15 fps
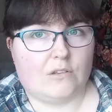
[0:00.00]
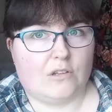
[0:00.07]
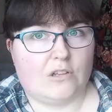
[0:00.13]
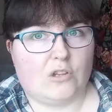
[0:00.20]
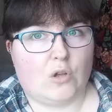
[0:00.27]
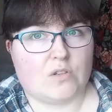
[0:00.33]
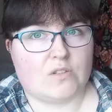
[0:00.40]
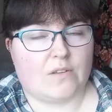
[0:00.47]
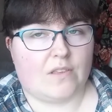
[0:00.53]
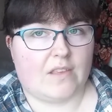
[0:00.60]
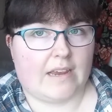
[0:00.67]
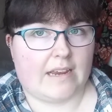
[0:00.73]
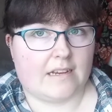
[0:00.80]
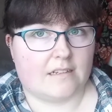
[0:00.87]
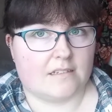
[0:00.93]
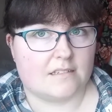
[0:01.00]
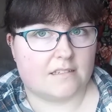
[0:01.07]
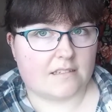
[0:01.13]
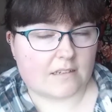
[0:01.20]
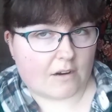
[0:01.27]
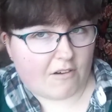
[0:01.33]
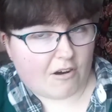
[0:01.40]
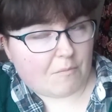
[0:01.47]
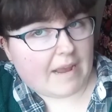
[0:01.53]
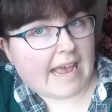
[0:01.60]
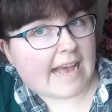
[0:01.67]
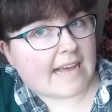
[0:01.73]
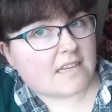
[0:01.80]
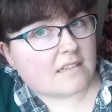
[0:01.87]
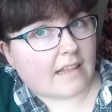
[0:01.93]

lots of things around my head.